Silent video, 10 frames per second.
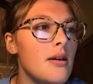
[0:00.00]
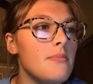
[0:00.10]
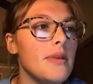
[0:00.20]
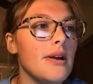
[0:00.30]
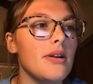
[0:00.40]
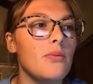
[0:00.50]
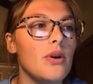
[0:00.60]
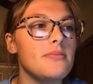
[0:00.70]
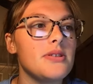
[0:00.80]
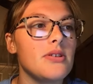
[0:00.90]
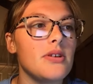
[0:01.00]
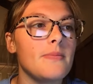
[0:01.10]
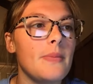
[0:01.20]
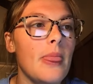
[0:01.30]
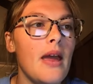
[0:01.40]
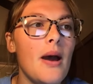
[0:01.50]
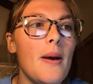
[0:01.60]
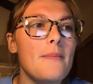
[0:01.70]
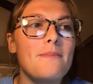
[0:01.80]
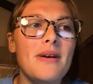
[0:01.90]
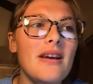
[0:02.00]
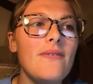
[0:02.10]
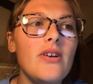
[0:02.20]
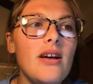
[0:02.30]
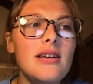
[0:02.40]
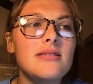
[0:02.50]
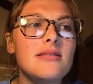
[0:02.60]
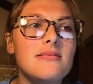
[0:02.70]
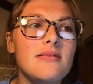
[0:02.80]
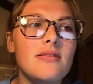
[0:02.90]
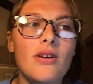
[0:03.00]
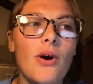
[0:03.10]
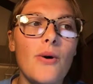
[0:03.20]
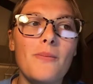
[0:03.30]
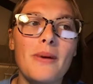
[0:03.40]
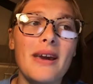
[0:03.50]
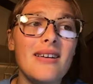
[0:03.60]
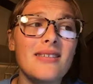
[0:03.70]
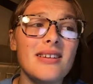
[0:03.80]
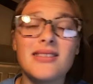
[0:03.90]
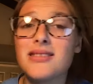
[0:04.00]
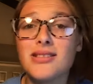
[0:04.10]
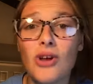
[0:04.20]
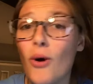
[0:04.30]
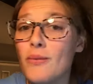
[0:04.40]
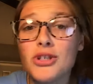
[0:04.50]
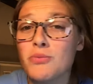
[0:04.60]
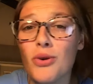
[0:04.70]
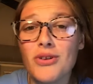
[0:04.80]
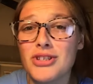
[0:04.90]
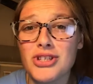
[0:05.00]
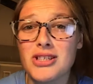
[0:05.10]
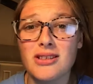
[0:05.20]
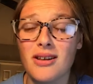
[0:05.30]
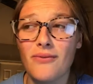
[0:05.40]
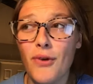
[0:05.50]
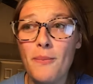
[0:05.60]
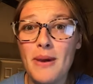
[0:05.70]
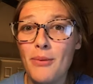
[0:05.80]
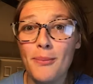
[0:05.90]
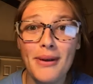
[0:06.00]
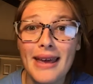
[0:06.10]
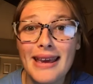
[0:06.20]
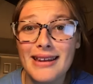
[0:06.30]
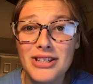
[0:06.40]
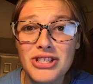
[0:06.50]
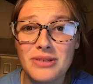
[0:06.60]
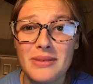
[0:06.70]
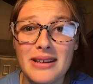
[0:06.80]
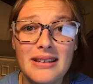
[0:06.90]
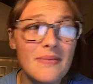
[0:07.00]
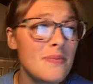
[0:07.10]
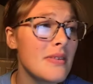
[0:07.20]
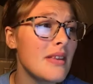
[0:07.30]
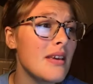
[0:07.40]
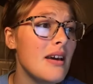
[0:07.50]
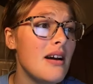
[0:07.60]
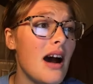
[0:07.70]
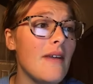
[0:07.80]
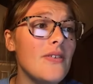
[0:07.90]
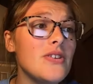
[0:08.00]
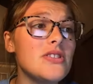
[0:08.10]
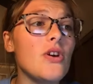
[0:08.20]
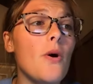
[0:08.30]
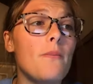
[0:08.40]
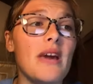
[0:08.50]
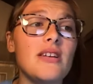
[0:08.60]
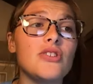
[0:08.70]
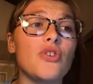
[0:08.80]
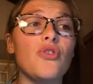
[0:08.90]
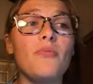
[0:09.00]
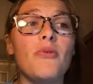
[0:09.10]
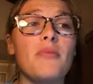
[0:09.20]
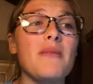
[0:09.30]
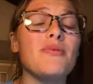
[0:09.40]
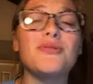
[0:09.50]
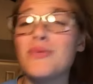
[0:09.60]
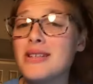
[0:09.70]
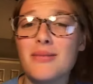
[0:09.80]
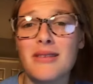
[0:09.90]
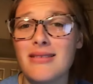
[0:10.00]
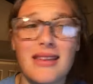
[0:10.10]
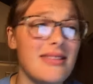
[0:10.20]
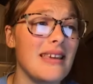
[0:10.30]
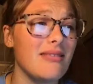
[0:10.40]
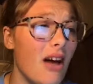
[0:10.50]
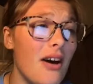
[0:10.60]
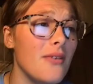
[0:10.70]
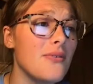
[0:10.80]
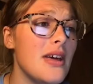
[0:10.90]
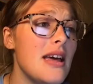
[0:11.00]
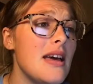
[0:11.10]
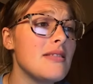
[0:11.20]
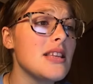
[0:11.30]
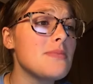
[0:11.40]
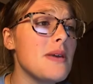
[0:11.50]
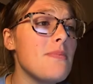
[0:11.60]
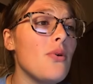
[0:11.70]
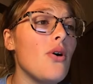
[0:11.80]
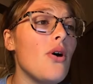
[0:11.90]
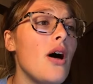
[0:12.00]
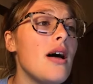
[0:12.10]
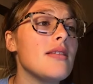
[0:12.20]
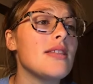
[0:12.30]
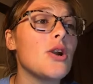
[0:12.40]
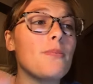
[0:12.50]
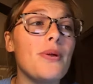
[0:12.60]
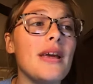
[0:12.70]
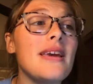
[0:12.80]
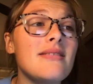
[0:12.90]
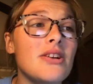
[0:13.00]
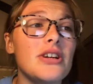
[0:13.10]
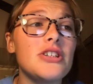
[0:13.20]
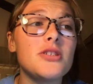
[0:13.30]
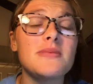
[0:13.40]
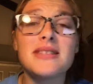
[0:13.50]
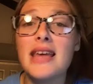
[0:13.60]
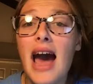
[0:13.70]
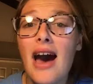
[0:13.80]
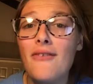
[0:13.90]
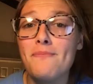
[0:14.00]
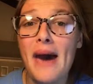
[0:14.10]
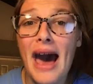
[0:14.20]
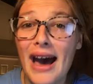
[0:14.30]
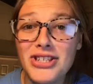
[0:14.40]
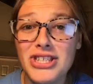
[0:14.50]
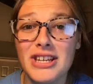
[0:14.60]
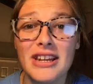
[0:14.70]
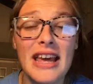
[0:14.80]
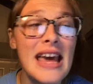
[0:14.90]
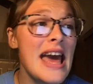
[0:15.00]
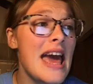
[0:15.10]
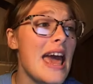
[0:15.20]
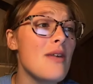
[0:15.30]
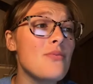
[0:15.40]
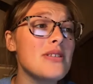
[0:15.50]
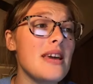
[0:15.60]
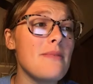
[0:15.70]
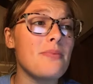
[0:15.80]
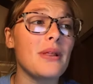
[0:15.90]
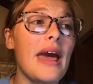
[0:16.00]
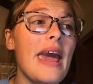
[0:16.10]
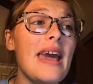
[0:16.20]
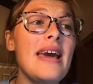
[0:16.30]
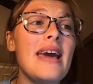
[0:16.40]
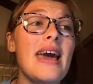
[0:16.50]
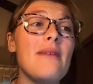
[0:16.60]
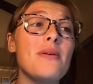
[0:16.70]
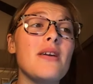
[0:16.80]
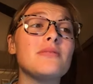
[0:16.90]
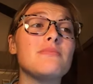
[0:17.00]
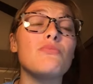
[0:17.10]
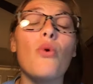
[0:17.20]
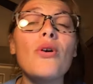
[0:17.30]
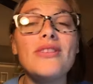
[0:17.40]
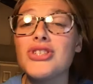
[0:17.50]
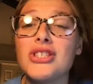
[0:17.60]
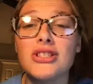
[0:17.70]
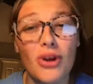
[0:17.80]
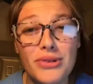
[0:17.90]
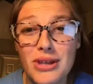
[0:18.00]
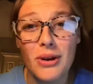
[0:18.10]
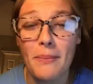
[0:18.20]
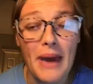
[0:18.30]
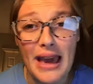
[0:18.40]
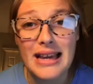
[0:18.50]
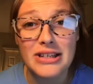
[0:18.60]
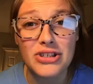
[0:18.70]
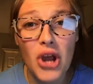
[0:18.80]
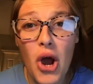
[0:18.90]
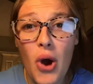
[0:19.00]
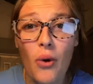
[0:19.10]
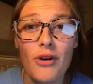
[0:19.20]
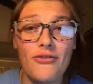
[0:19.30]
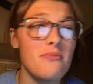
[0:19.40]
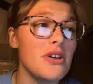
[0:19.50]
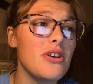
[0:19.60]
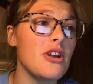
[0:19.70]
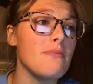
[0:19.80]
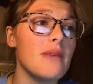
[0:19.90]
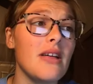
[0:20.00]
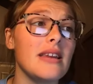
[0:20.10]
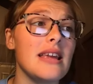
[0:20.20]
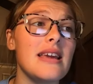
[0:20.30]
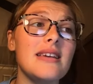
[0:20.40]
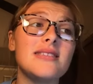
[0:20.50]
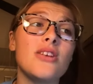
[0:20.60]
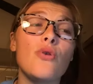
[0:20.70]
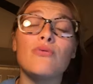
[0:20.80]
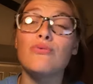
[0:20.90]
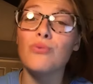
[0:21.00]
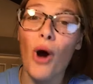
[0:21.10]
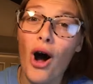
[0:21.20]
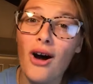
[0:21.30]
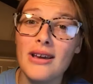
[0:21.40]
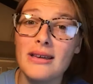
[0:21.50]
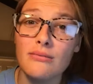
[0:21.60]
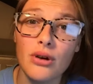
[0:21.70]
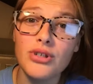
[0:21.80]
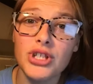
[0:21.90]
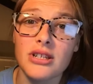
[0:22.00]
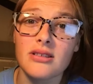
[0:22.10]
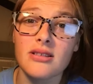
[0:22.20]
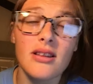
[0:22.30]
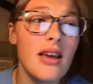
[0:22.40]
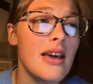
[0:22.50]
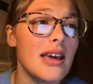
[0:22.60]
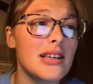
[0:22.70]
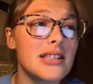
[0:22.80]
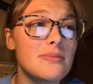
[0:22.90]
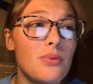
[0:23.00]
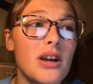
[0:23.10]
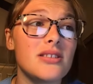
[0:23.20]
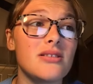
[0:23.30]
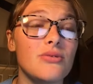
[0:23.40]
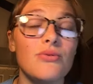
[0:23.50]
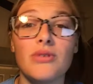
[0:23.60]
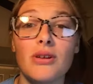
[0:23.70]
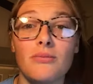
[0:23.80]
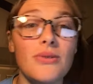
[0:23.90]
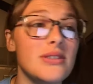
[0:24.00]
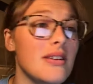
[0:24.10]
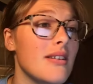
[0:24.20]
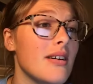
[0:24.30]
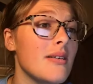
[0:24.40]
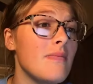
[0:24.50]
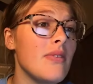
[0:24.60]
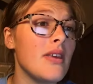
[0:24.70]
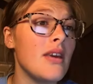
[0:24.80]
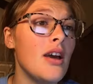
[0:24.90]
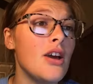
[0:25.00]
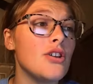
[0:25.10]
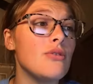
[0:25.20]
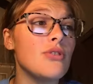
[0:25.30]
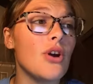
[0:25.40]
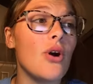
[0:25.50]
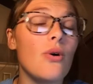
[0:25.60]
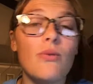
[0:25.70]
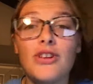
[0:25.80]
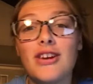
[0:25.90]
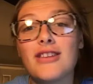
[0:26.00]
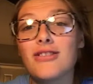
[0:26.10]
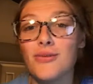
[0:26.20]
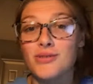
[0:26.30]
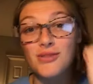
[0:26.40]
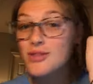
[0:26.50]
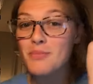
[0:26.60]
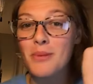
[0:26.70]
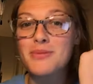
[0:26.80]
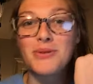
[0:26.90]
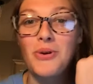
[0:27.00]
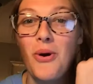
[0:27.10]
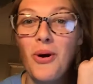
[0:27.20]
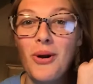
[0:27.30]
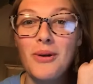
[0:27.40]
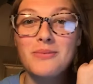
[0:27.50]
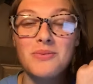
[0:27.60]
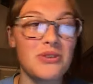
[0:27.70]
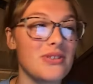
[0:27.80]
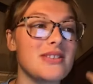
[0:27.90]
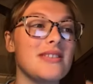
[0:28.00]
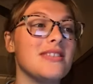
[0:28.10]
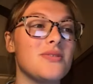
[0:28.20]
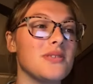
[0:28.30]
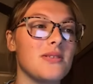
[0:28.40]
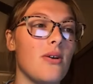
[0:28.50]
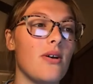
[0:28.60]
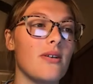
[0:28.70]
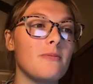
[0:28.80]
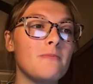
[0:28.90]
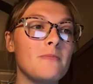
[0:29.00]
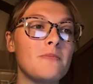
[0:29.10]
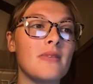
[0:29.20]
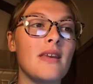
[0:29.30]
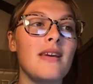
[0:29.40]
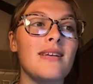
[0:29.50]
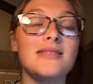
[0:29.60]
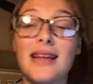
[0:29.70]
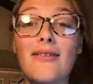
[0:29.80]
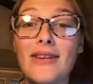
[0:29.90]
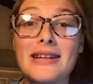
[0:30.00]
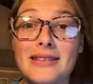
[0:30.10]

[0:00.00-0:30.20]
Merriam-Webster. But I feel as though band is so much more than just a few people playing an instrument. I feel as though band is a group of people doing something that they love. These people that are playing their instruments, they have passion. And when they play, it becomes more than just notes on a page or a familiar melody. It's raw emotion expressed through their music. You know when you get those goosebumps on your arms when you're listening to a song? That right